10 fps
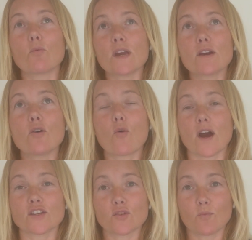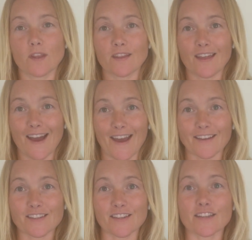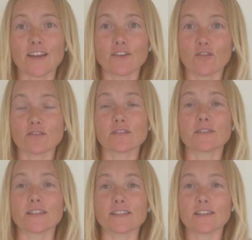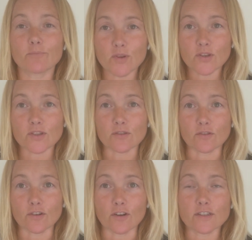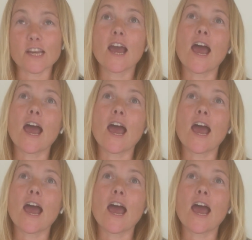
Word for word: we can question whether that ex is a narcissistic person or not.